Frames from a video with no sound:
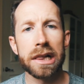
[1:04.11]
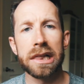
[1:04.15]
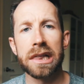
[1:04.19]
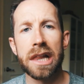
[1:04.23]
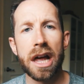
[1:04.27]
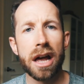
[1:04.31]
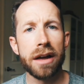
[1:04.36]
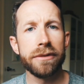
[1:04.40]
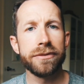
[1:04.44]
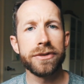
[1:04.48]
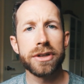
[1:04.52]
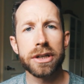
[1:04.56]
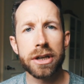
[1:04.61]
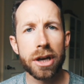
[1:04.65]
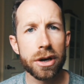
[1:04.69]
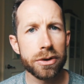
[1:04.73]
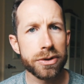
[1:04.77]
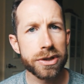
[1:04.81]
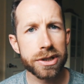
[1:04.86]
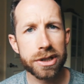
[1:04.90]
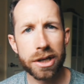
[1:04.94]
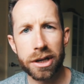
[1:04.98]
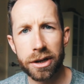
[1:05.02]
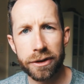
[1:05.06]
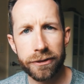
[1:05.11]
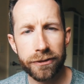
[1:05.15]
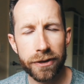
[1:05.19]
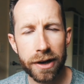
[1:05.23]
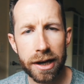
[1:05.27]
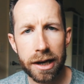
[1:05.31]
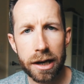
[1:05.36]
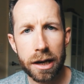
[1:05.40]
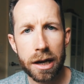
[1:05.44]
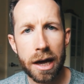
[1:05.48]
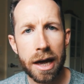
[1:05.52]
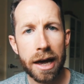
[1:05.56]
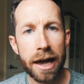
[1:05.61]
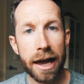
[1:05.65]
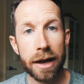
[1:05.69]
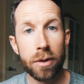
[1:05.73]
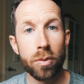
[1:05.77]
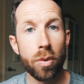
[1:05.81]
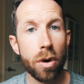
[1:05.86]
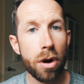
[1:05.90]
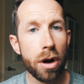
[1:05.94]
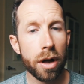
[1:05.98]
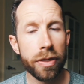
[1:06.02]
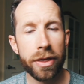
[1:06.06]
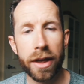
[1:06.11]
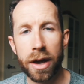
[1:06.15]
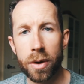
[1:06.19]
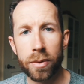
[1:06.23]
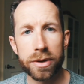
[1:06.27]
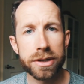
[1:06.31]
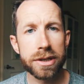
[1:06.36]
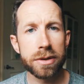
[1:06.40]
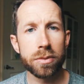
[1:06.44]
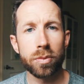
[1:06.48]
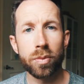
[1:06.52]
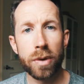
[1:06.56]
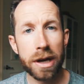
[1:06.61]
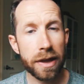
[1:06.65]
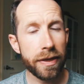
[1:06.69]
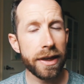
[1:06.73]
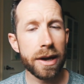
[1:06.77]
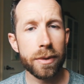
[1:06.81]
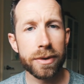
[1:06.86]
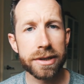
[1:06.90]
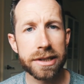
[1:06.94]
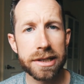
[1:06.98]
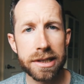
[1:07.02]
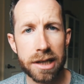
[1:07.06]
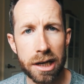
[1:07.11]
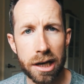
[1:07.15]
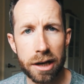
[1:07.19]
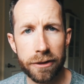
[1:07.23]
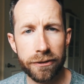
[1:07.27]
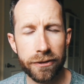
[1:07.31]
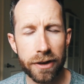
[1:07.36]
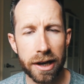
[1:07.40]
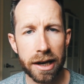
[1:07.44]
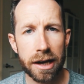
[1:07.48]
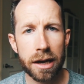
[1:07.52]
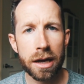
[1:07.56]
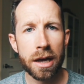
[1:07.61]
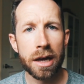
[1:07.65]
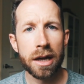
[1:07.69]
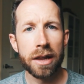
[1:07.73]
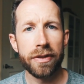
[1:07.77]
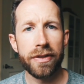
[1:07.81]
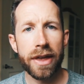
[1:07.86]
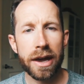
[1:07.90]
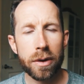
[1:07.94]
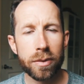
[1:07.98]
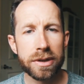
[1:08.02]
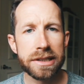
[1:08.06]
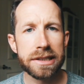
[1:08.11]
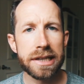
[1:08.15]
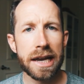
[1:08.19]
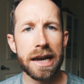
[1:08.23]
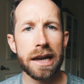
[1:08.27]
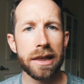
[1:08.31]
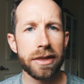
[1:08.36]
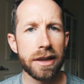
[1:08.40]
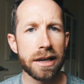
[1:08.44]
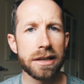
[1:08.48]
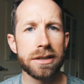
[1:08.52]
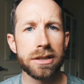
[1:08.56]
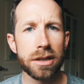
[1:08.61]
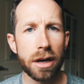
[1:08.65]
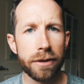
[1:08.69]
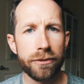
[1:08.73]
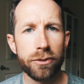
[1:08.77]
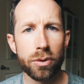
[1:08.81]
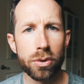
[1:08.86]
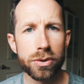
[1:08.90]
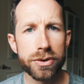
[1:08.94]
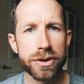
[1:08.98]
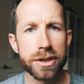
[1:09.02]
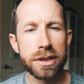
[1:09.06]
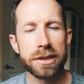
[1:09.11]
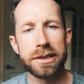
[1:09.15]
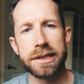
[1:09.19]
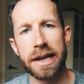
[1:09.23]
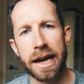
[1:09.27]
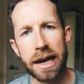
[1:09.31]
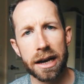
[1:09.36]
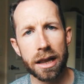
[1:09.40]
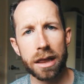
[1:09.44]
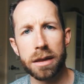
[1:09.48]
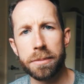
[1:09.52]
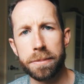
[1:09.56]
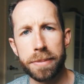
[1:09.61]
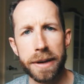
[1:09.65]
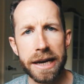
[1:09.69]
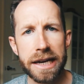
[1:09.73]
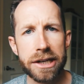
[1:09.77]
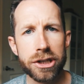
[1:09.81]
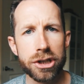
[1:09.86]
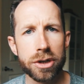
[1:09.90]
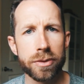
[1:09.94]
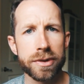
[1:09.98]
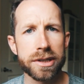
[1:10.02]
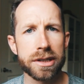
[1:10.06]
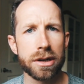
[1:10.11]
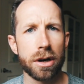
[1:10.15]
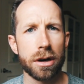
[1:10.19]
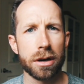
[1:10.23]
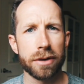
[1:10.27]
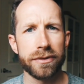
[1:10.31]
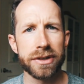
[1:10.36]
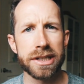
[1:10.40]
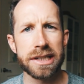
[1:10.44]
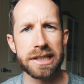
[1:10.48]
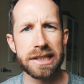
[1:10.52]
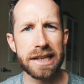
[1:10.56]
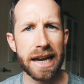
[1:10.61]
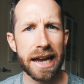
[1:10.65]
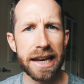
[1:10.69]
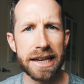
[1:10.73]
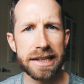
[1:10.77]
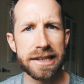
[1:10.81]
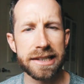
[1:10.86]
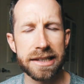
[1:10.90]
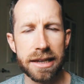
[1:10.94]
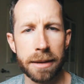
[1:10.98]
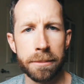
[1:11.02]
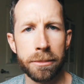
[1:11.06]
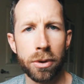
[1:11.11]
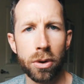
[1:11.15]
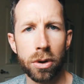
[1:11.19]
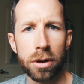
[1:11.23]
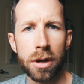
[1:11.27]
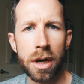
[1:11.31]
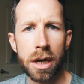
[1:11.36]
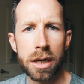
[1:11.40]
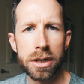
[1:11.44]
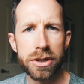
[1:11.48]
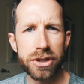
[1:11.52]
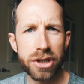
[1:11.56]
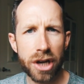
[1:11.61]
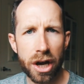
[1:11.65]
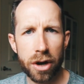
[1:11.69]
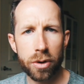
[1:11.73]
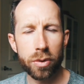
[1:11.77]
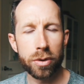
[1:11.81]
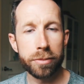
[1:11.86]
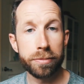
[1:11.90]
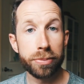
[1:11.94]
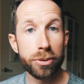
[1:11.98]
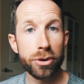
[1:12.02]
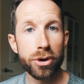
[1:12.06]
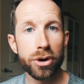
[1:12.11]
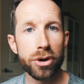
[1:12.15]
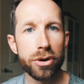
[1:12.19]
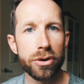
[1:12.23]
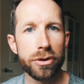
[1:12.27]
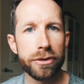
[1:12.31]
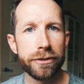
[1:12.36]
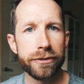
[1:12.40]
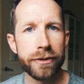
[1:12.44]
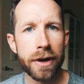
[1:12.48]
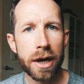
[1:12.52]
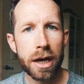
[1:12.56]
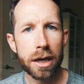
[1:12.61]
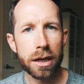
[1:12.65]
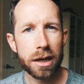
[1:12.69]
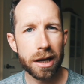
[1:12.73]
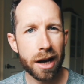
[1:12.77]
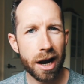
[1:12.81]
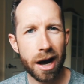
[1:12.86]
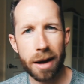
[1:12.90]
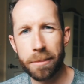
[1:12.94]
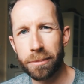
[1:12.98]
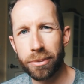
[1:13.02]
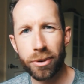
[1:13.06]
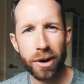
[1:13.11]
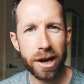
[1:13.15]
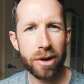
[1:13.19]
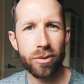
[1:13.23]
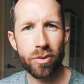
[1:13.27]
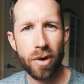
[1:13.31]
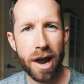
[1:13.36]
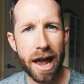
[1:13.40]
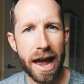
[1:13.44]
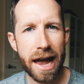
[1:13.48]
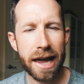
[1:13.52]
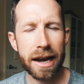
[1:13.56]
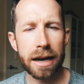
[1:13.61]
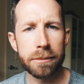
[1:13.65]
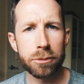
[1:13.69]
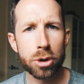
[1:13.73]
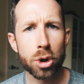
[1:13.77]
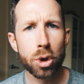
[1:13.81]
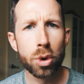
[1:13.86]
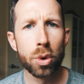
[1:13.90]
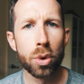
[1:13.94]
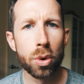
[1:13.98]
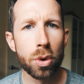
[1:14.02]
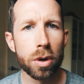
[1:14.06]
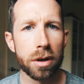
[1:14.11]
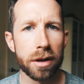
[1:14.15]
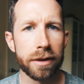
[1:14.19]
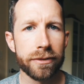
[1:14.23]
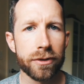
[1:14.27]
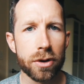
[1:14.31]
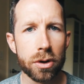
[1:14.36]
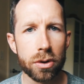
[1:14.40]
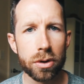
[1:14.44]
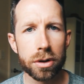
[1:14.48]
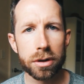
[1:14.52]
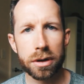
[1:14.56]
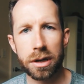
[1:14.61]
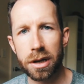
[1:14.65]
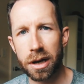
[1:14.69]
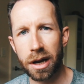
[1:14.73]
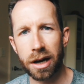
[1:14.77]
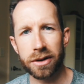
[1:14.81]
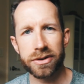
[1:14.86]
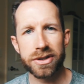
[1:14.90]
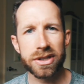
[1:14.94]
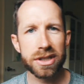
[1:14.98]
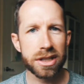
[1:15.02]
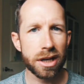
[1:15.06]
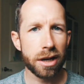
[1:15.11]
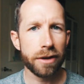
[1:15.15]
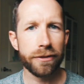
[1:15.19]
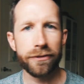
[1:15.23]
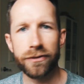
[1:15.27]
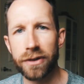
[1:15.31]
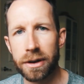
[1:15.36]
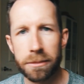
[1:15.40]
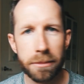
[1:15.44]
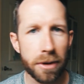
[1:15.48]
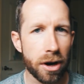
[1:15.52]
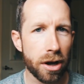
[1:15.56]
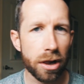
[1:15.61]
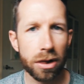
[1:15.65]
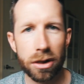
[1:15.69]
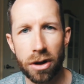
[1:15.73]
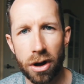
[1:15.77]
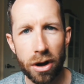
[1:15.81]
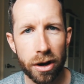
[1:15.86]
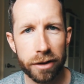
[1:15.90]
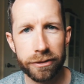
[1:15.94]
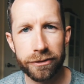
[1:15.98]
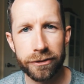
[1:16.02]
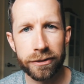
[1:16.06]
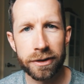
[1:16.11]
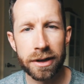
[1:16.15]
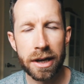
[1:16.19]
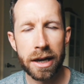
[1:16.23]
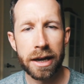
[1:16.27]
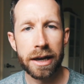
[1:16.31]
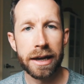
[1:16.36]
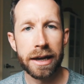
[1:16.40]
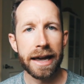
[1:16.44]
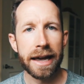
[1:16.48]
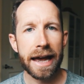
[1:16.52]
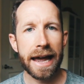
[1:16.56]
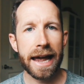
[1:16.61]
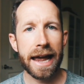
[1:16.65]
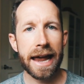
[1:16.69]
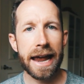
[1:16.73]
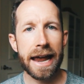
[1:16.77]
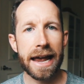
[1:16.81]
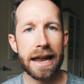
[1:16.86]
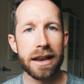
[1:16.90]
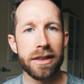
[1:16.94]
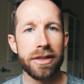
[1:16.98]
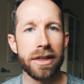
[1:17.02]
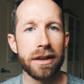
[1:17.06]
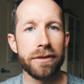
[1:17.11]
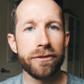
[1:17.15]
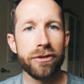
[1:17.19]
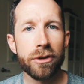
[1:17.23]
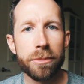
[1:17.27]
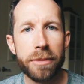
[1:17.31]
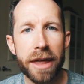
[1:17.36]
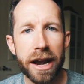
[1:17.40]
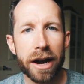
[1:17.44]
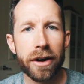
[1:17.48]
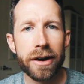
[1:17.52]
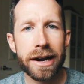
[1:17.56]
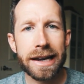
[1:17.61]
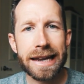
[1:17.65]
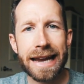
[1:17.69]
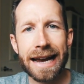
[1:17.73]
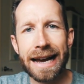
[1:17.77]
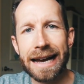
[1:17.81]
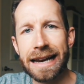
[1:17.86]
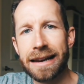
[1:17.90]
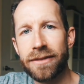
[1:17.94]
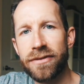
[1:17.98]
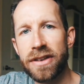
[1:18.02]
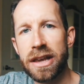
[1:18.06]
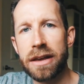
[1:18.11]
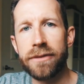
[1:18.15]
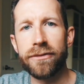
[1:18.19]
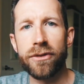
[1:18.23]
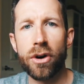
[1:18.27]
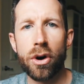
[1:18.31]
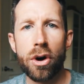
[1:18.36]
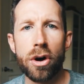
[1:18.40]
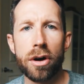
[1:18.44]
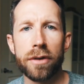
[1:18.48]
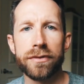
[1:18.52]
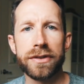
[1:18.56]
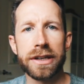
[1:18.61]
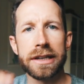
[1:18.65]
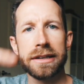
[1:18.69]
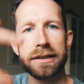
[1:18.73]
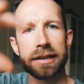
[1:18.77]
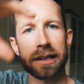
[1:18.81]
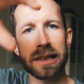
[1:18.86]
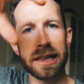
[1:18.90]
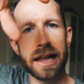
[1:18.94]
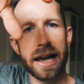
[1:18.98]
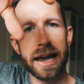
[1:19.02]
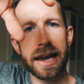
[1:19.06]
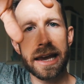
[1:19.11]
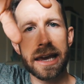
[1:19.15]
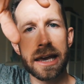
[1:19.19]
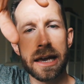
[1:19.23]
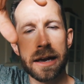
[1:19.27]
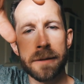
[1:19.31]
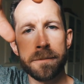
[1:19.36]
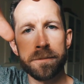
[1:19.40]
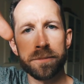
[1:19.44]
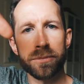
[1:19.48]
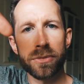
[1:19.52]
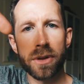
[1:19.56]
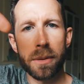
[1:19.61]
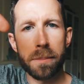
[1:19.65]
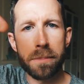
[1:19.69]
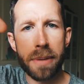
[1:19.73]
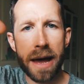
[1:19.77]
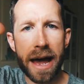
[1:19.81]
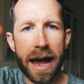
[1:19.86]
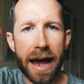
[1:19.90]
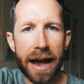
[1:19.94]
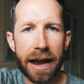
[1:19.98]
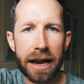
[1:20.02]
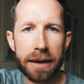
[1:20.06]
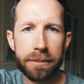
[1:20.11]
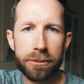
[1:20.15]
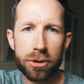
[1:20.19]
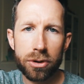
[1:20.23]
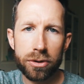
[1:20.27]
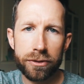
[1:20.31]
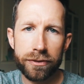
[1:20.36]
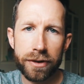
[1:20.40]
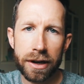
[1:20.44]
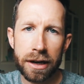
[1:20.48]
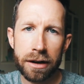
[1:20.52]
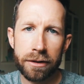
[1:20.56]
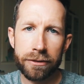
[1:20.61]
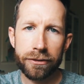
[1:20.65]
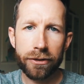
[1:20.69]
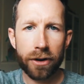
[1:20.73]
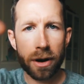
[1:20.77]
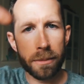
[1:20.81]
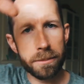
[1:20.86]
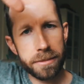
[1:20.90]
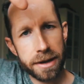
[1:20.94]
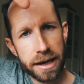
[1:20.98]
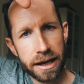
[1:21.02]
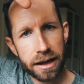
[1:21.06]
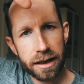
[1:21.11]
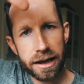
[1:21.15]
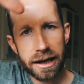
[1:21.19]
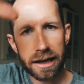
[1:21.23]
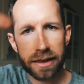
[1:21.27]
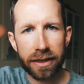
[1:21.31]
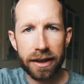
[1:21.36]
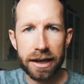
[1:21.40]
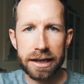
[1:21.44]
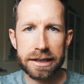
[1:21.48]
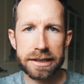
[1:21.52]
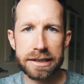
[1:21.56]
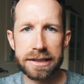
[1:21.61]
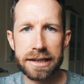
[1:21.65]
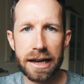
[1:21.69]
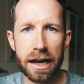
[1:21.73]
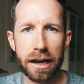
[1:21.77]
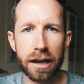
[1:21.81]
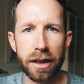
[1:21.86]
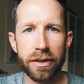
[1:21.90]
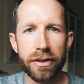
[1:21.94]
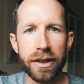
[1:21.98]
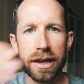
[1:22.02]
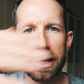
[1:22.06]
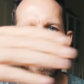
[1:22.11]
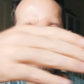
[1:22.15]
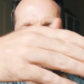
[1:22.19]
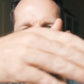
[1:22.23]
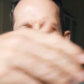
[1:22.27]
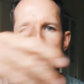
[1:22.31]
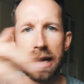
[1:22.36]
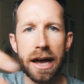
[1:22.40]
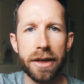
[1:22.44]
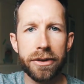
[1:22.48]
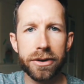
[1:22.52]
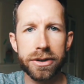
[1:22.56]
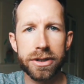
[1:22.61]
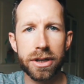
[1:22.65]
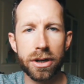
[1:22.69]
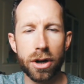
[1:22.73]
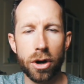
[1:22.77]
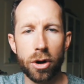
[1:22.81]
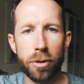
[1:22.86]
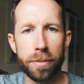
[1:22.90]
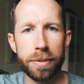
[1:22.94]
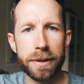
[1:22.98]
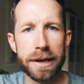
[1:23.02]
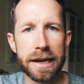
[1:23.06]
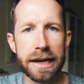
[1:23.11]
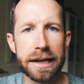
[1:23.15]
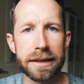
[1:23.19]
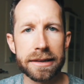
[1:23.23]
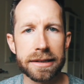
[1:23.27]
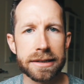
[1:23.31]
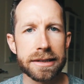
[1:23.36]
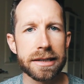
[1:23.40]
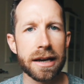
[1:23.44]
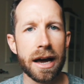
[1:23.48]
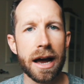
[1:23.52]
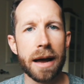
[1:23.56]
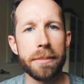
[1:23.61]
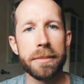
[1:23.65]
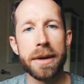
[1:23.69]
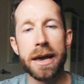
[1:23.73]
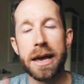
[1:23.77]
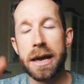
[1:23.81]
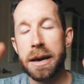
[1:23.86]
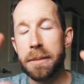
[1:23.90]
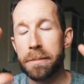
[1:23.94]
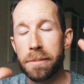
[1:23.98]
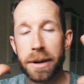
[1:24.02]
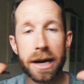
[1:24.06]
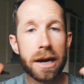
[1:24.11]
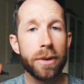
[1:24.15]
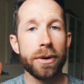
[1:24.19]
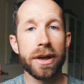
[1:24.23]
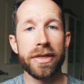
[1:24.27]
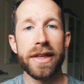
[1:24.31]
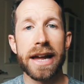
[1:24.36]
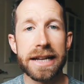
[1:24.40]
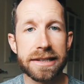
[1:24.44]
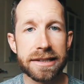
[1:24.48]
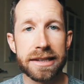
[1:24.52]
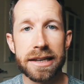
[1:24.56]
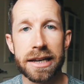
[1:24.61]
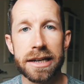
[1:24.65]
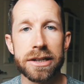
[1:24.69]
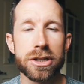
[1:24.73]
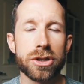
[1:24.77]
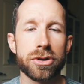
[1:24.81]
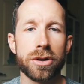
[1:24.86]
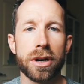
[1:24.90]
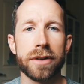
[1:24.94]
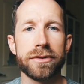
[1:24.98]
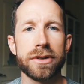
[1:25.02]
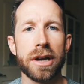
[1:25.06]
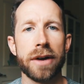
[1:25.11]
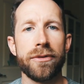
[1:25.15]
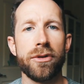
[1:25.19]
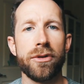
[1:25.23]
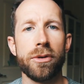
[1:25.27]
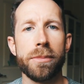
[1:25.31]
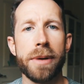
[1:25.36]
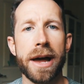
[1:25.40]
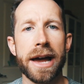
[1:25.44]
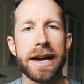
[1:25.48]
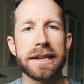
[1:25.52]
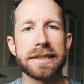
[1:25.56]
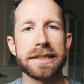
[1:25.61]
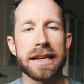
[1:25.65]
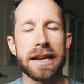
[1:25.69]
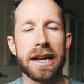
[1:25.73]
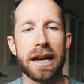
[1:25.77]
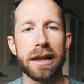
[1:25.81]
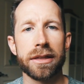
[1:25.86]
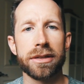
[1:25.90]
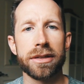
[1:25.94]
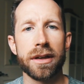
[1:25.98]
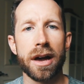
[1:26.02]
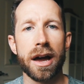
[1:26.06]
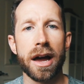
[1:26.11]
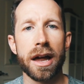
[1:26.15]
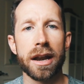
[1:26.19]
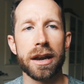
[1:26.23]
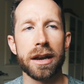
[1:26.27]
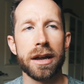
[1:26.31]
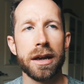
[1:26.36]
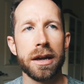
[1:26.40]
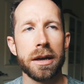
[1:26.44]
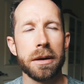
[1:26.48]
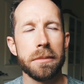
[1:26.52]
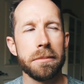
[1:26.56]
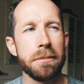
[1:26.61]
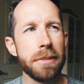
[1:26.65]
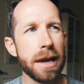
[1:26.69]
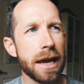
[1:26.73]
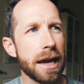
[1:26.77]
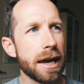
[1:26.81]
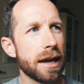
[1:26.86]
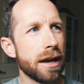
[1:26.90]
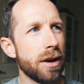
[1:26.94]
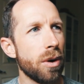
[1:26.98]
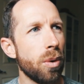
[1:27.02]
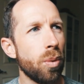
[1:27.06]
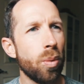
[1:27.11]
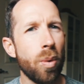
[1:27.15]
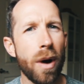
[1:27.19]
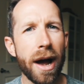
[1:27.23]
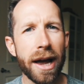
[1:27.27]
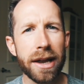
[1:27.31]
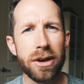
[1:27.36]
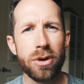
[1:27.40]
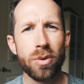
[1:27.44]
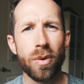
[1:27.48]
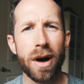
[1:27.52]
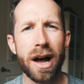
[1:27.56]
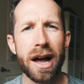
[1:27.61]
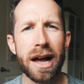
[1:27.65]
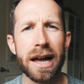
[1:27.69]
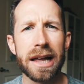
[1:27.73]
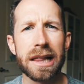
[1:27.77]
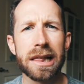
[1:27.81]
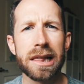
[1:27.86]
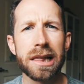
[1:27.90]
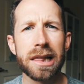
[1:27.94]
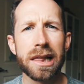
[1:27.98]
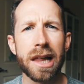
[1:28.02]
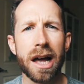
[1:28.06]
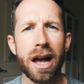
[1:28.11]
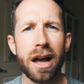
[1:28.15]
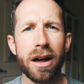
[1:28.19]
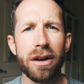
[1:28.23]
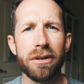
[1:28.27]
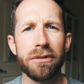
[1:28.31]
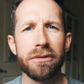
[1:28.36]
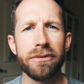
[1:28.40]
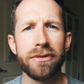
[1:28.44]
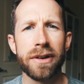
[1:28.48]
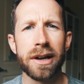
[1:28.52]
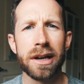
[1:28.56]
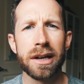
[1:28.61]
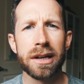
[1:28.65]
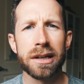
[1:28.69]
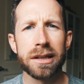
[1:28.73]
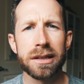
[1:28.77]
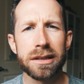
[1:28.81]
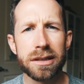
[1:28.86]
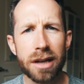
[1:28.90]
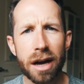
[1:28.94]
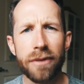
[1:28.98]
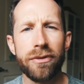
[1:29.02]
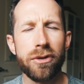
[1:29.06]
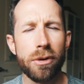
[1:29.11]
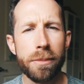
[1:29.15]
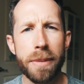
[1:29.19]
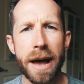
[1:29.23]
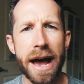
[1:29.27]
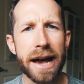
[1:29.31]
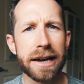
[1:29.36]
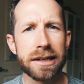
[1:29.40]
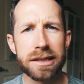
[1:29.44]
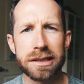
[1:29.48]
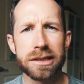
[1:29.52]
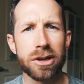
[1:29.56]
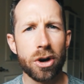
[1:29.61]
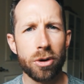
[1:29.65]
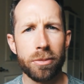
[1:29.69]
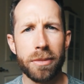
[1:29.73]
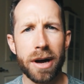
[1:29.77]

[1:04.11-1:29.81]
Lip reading: loved to go surfing, and when they were surfing, they would take their duffels down to the beach. It was kind of a status symbol, so it would prove, you know, I'm pretty rad, I'm cool, I've got, you know, surf in my life. And then from there it kind of evolved into like the bag moving from being like this down to this. Now there's an opening at the top. But anyway, that's the history of duffel bags, and I thought, man, why do I love duffel bags so